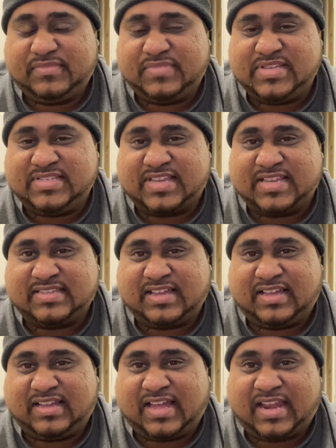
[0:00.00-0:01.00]
He says,
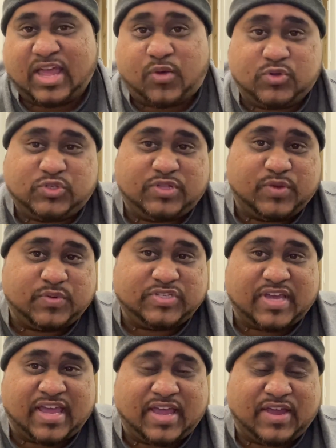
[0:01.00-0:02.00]
I like what you did with
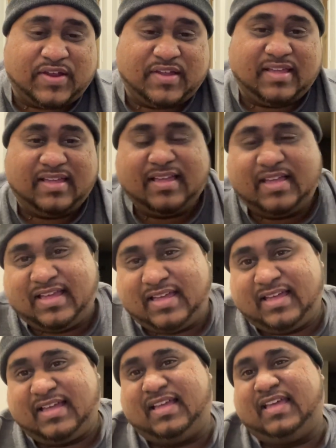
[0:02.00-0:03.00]
your hair.
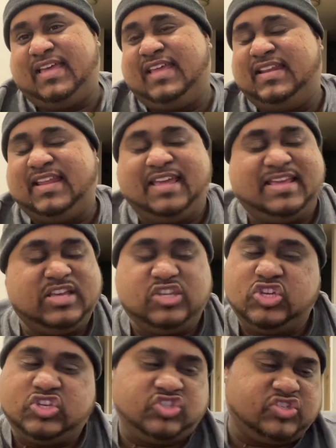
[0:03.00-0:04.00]
And
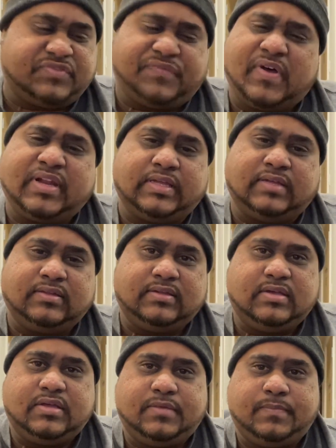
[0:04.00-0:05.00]
it's just funny,
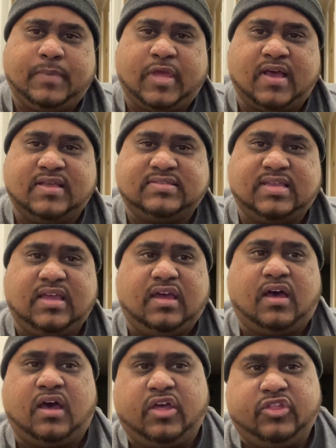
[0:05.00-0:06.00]
because
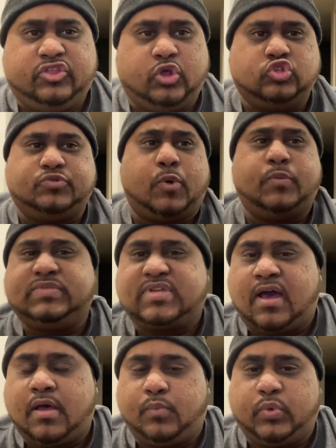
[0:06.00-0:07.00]
those moments
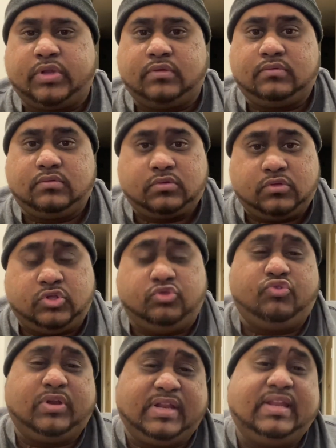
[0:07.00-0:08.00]
come when you
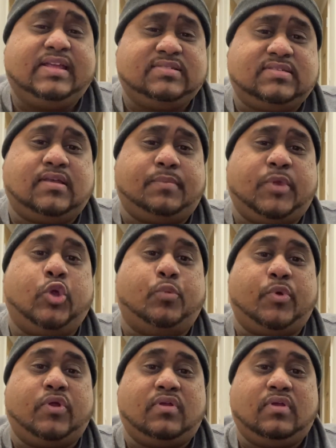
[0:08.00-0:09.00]
really need some
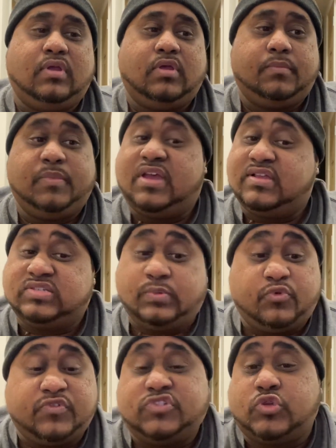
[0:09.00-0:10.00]
humor, because the
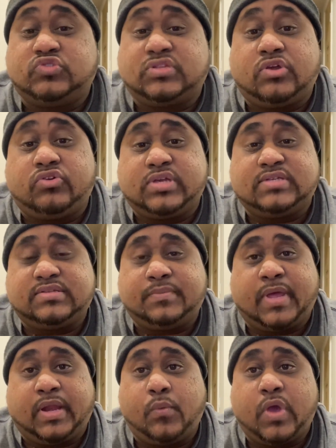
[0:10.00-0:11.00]
movie's so serious in
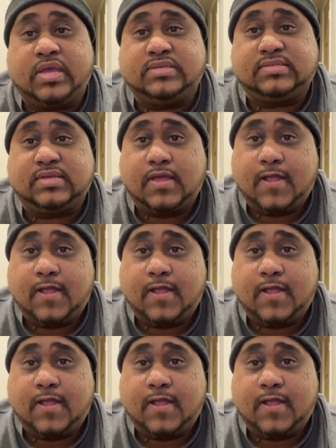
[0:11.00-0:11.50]
many ways.